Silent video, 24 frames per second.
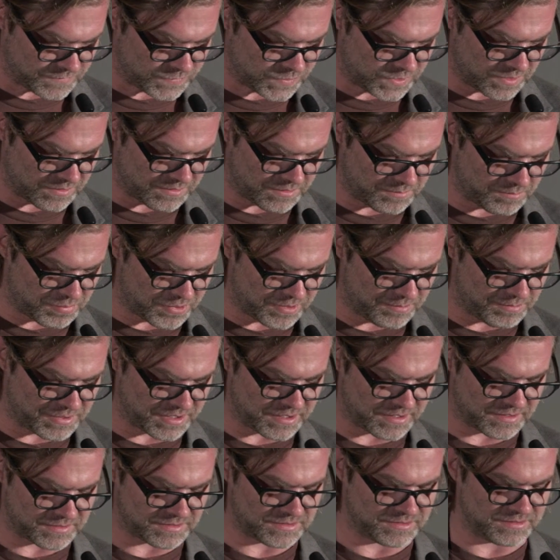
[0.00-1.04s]
During
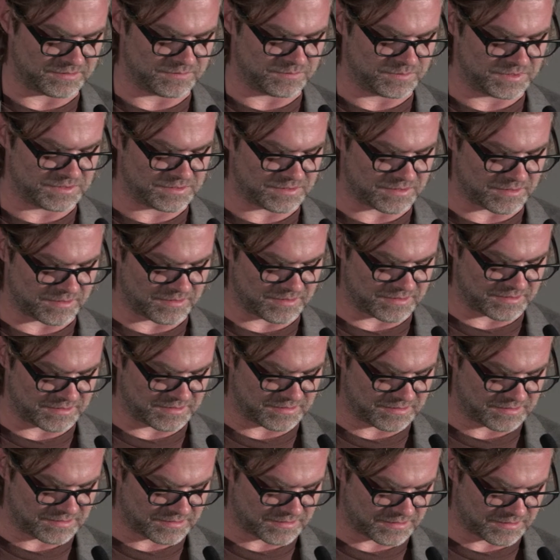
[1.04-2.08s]
pre-production, we
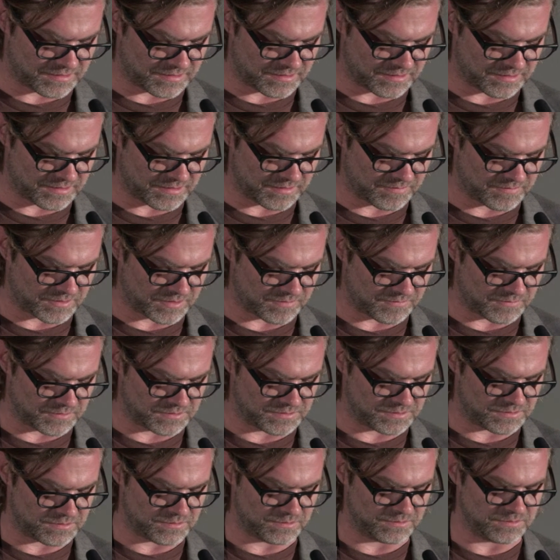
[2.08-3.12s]
started, of our
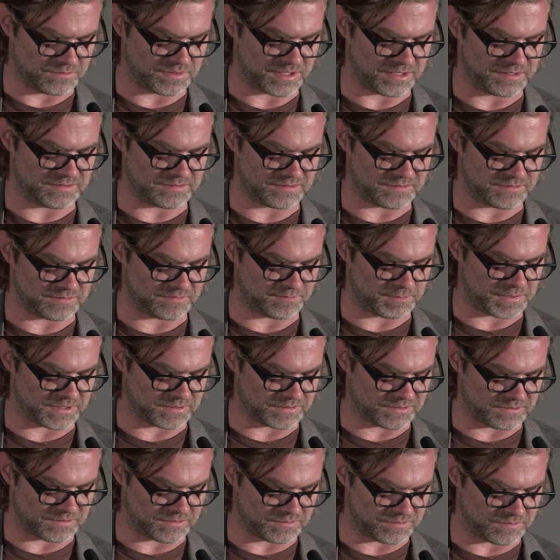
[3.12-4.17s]
first 2 ACES
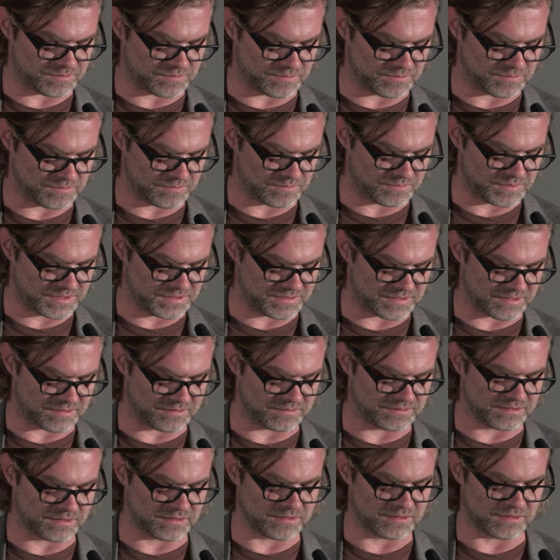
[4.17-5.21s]
pictures, we
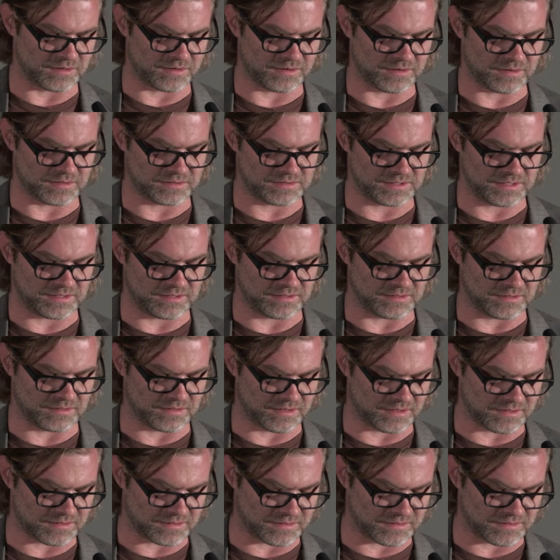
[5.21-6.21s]
settled on an RRT and a log